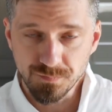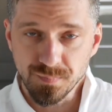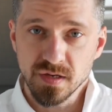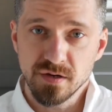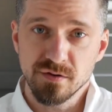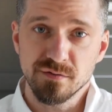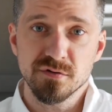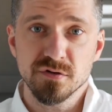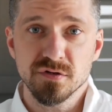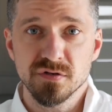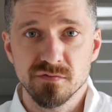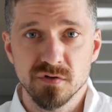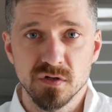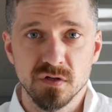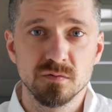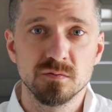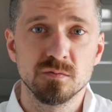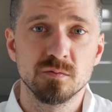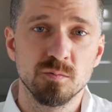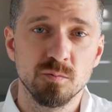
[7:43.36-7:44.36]
now first of all,
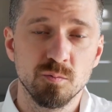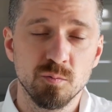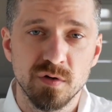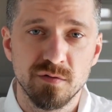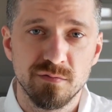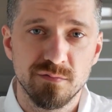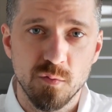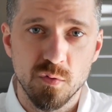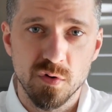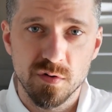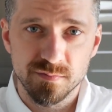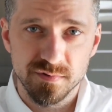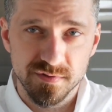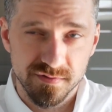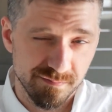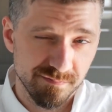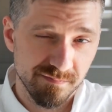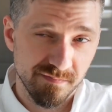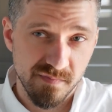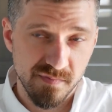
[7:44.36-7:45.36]
what forms
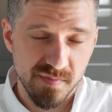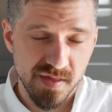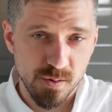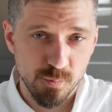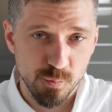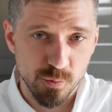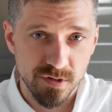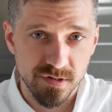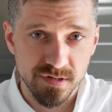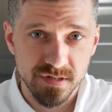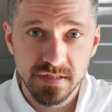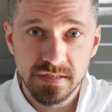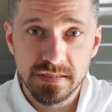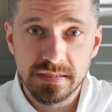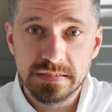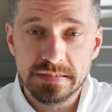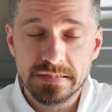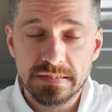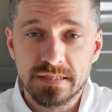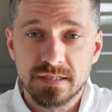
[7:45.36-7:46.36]
that word?
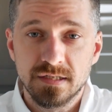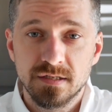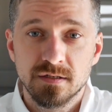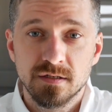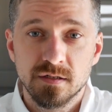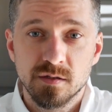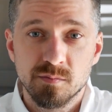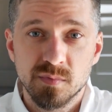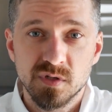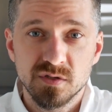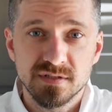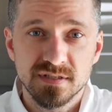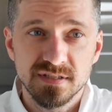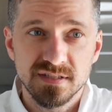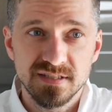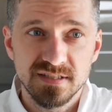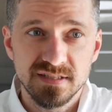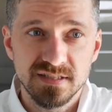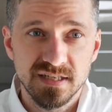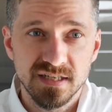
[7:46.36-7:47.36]

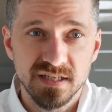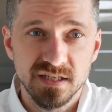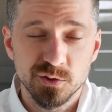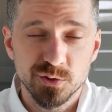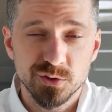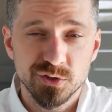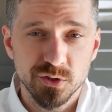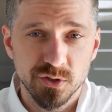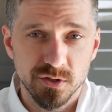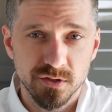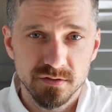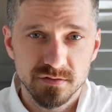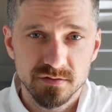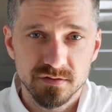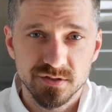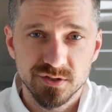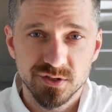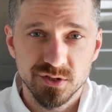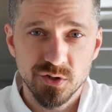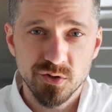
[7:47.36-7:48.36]
Mostly
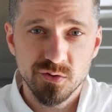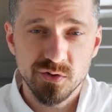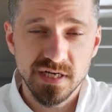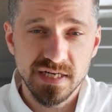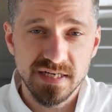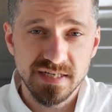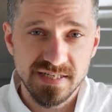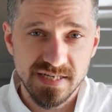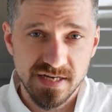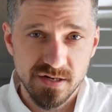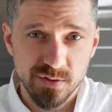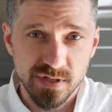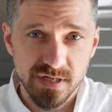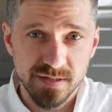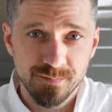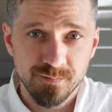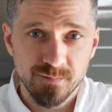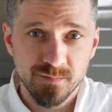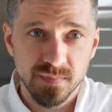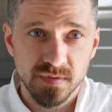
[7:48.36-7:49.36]
sugar and dairy.
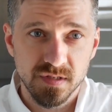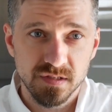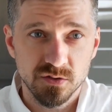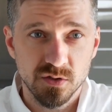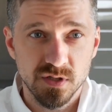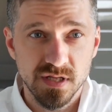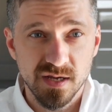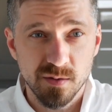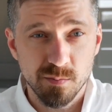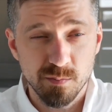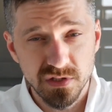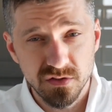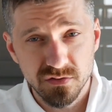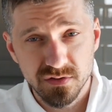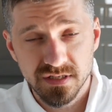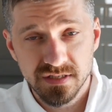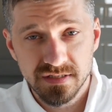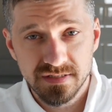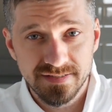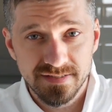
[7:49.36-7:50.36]
So like
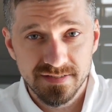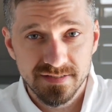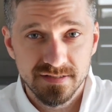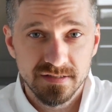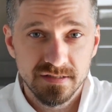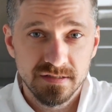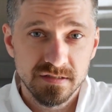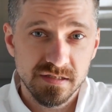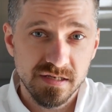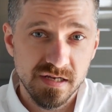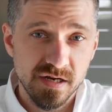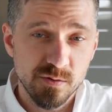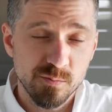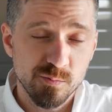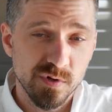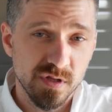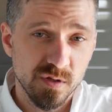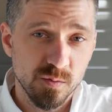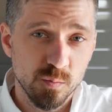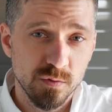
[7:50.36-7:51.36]
milk, it's kind of
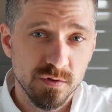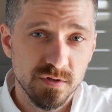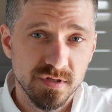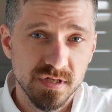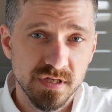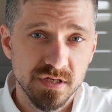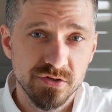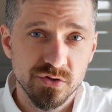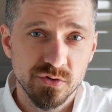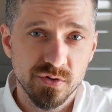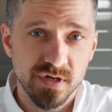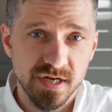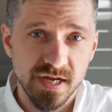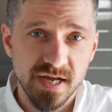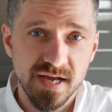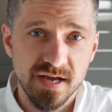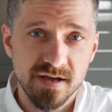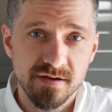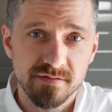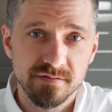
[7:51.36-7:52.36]
one of the worst things you can
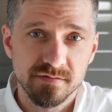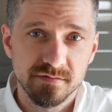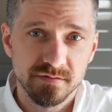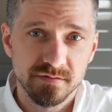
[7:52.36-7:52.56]
have.